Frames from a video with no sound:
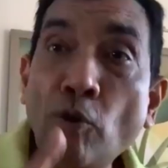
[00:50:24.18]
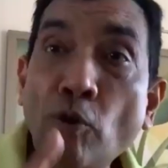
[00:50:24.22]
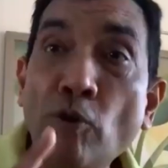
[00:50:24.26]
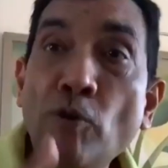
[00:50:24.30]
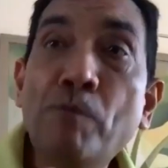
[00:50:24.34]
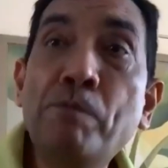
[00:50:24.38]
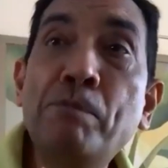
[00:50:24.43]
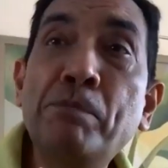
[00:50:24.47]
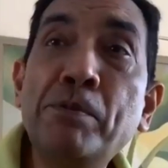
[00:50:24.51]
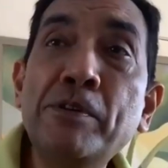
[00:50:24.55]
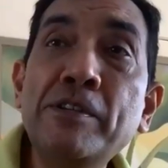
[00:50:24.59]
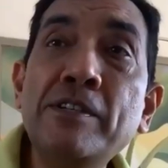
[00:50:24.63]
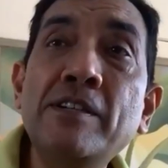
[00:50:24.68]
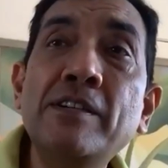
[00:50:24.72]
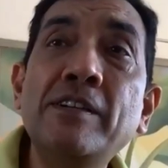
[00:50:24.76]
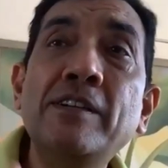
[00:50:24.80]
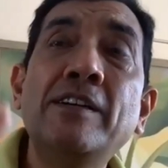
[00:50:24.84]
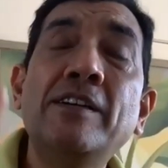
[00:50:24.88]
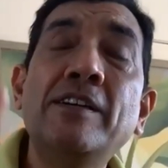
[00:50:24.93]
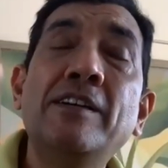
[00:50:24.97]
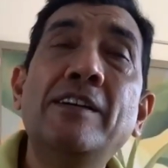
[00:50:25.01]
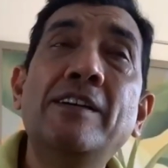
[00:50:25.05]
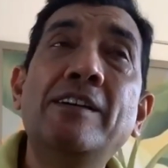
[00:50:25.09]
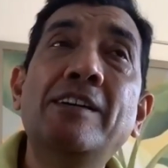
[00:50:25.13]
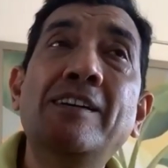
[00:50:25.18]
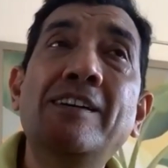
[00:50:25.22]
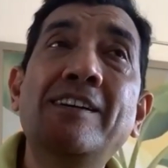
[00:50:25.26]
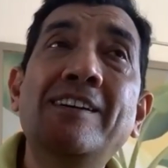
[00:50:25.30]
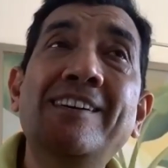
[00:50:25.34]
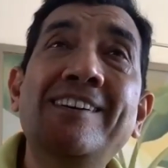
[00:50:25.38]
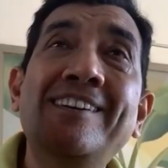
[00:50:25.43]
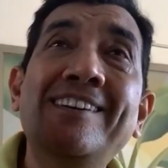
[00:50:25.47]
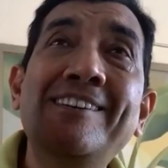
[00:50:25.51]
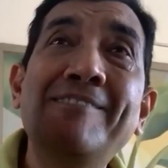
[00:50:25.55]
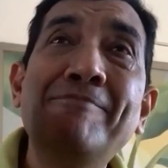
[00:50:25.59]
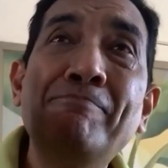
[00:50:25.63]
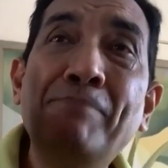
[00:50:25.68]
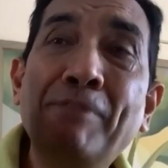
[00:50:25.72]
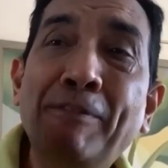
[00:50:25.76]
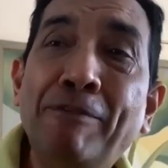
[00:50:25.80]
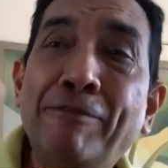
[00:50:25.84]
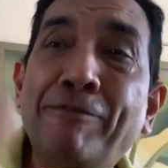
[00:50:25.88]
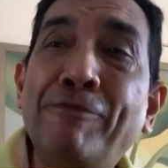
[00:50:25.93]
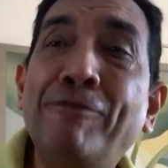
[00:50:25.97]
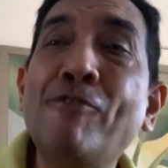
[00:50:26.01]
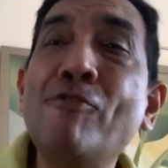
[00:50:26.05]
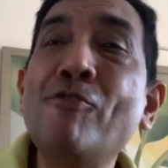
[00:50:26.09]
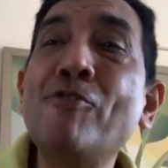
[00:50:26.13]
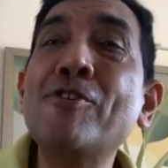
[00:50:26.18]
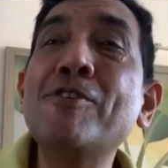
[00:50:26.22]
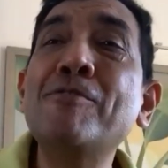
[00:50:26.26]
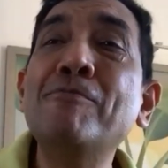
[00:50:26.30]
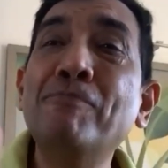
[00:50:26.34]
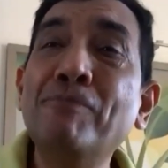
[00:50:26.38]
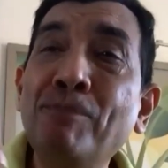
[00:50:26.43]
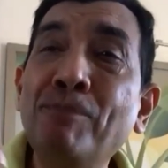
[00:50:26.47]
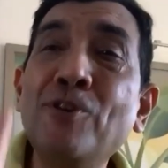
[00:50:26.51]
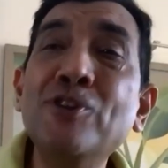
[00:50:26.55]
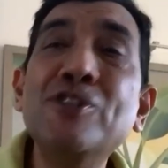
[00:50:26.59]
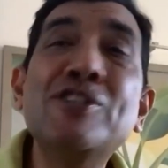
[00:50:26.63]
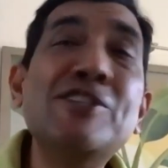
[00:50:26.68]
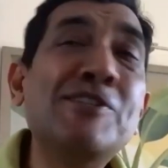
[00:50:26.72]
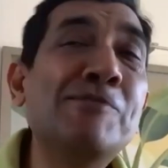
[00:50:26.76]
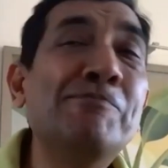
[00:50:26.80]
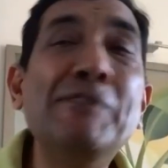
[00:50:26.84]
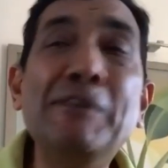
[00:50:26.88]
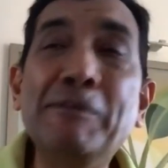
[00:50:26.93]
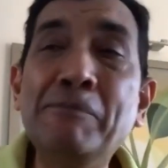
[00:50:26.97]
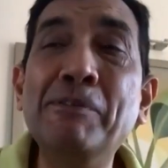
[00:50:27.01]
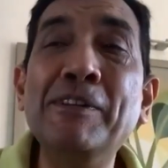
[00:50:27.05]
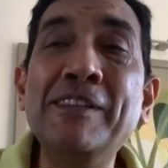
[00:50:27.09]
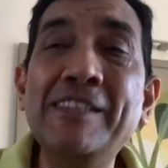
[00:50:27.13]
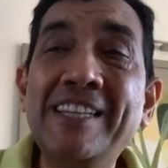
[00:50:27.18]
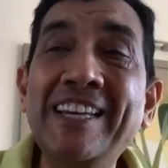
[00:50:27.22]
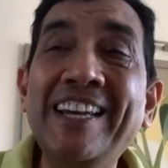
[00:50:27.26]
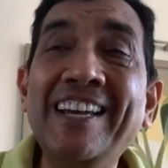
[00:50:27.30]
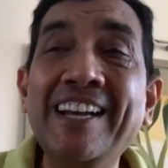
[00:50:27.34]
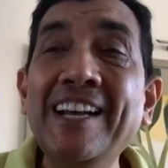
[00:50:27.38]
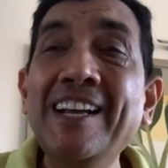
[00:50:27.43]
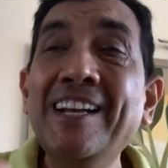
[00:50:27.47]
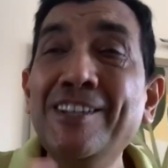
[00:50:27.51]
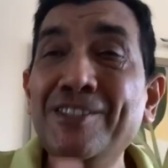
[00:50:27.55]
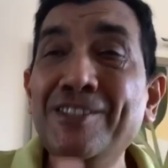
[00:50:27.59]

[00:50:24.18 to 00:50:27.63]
open before most people think.